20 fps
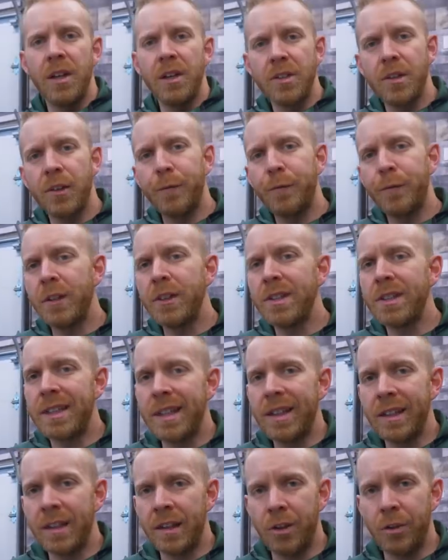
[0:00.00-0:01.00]
So the first
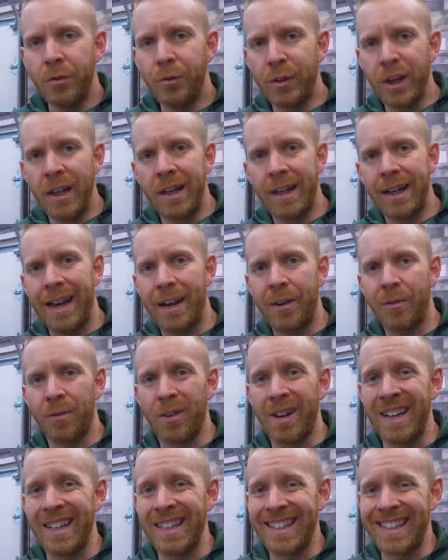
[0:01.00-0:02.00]
thing that you've got to get
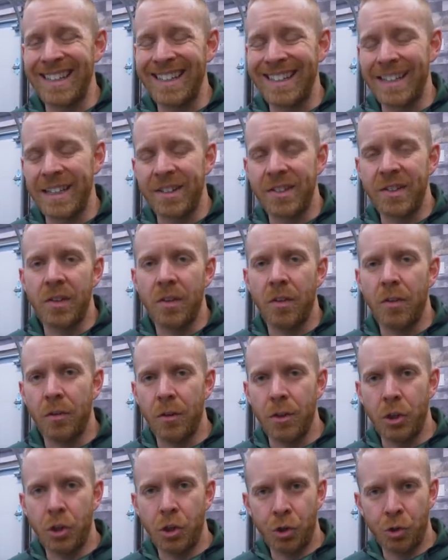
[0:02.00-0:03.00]
right is
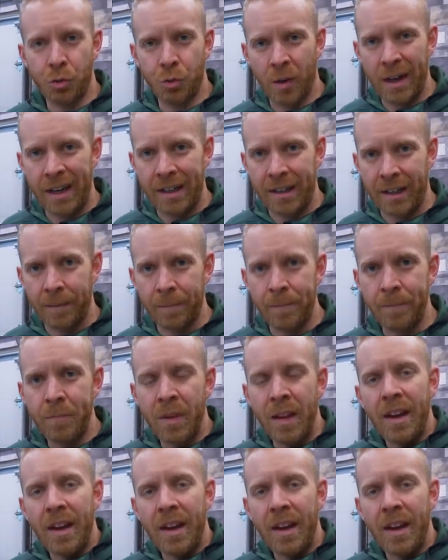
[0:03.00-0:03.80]
the training.